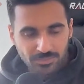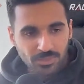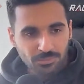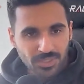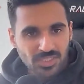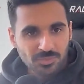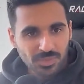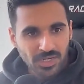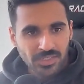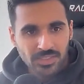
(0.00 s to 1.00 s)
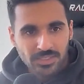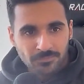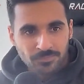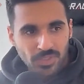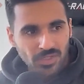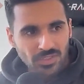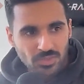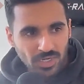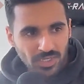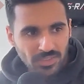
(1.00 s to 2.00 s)
some of the myths behind it and also
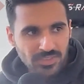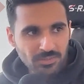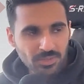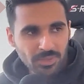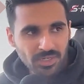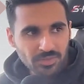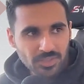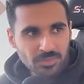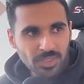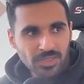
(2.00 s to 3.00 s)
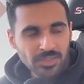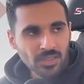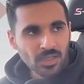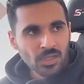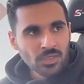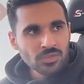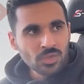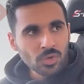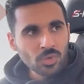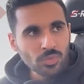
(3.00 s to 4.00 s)
highlight some of the benefits behind it.
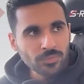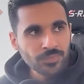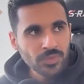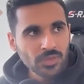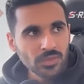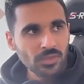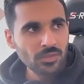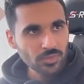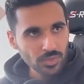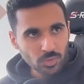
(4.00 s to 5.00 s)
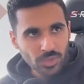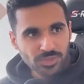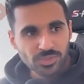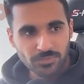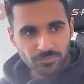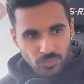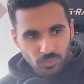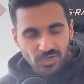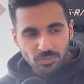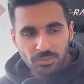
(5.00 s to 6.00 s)
So the question,
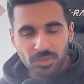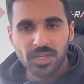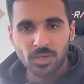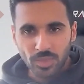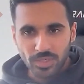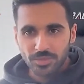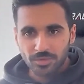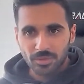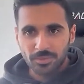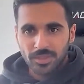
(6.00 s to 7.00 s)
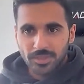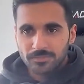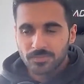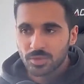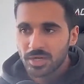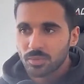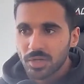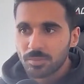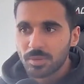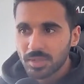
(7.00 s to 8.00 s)
why do people gain weight during Ramadan, right? Why
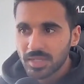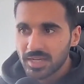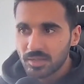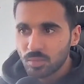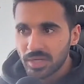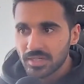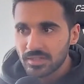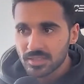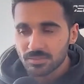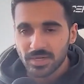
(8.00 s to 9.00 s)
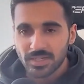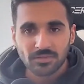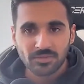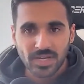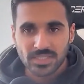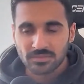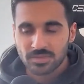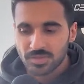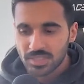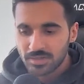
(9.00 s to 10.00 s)
do people gain weight despite them fasting
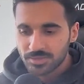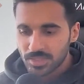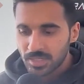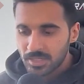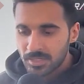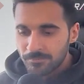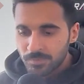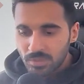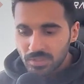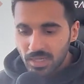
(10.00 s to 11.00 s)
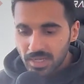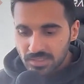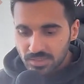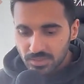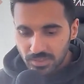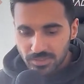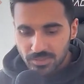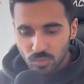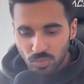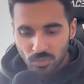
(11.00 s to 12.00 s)
15 hours a day? Well, the answer
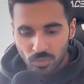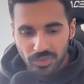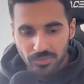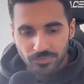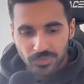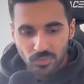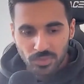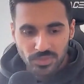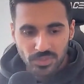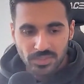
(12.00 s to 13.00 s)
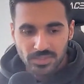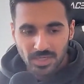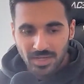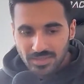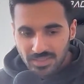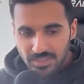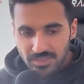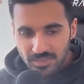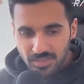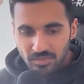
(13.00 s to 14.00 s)
is one word, which is at the end
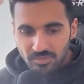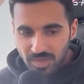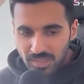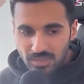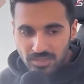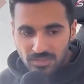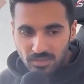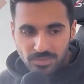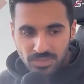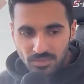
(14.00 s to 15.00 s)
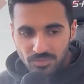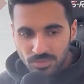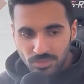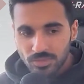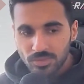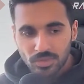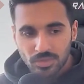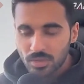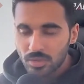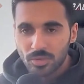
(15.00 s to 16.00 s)
of the day, fat loss comes down to
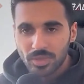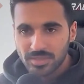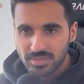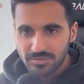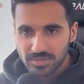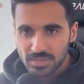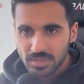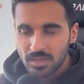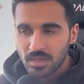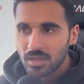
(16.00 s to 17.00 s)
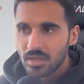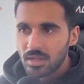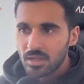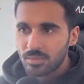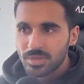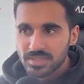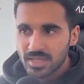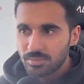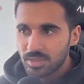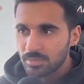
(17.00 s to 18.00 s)
caloric deficit. What does
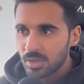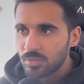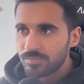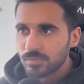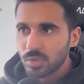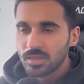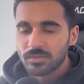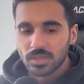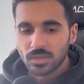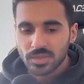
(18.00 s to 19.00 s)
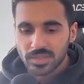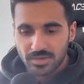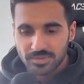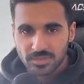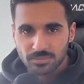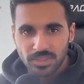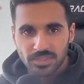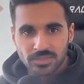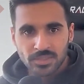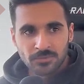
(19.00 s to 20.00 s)
that mean, Mo? Well, caloric deficit
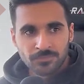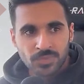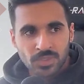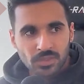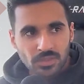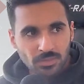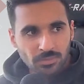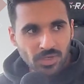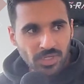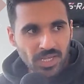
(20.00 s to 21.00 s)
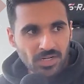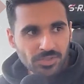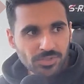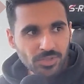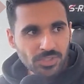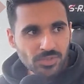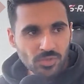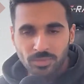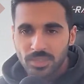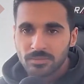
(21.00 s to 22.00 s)
means the amount of calories you're
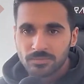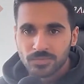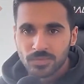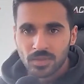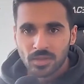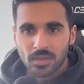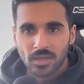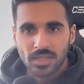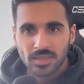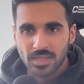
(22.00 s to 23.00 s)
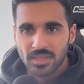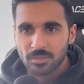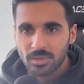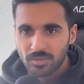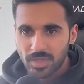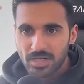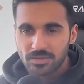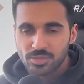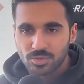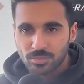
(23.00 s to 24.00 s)
consuming and then the amount of
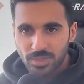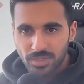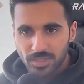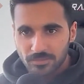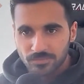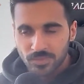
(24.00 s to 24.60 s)
calories you're burning.